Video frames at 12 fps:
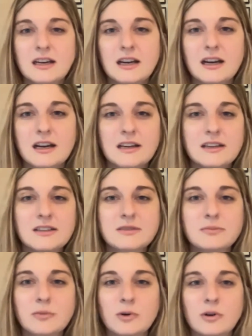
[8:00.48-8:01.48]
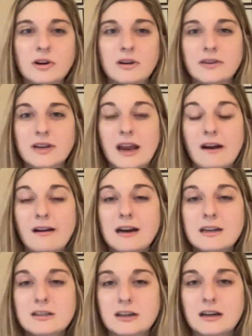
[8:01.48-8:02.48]
uh, is more of a
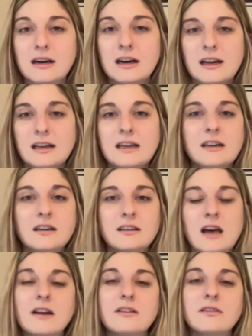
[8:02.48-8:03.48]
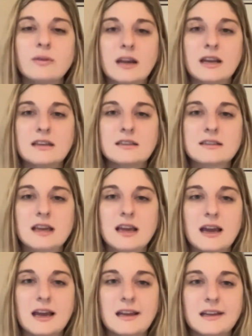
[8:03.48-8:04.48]
character in a lot of ways,
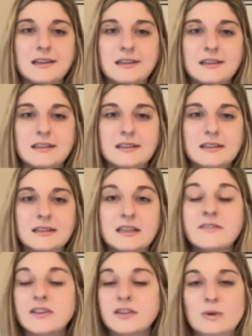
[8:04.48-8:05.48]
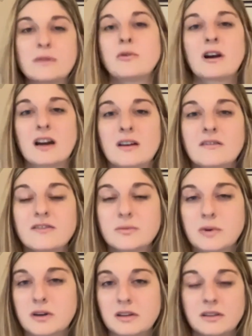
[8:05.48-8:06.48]
and he feels way more
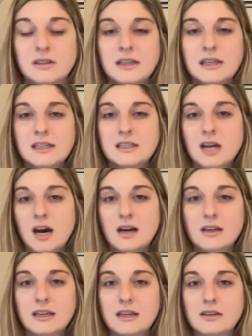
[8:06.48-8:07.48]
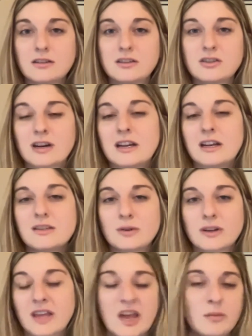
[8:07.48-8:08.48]
comfortable talking straight into
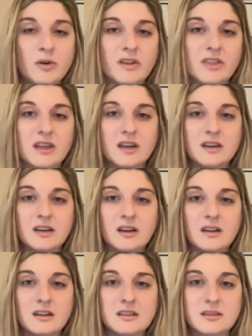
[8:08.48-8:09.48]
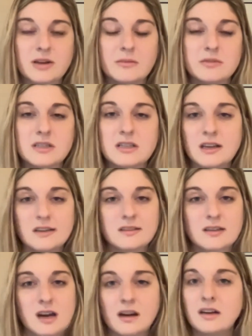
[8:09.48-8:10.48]
a camera than sometimes he does
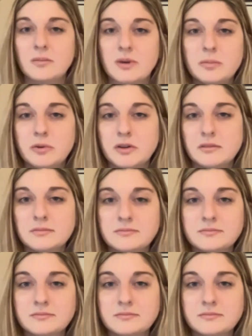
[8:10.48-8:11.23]
talking to people.